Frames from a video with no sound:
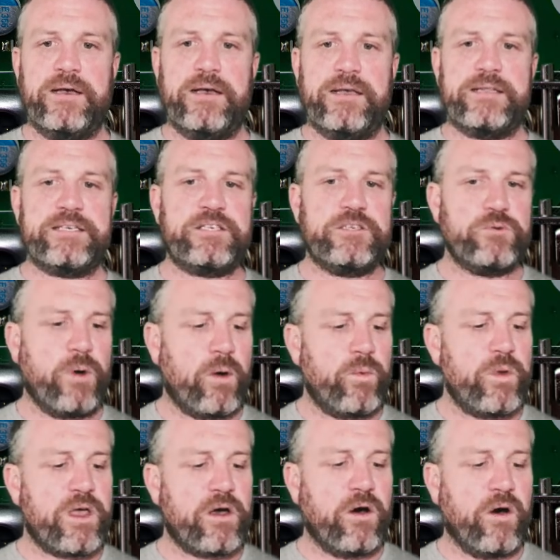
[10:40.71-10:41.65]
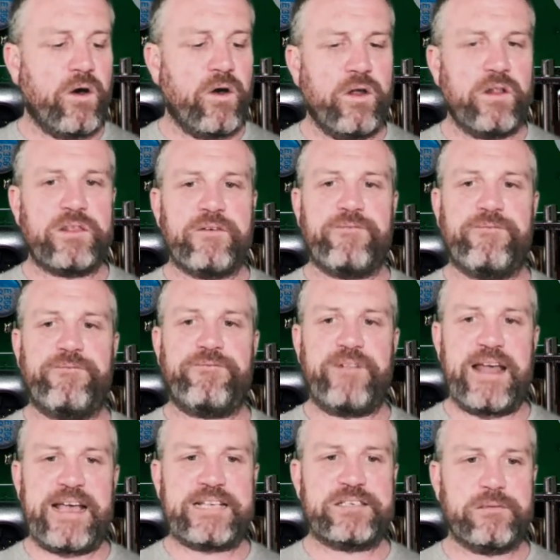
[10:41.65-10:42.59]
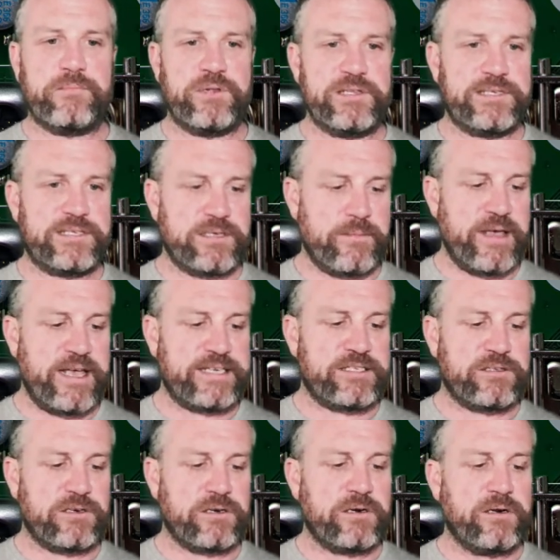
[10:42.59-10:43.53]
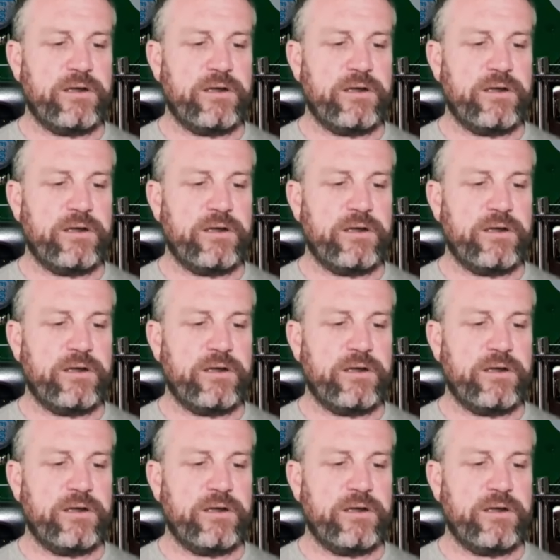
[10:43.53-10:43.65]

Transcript: This is what we call the flexible semester.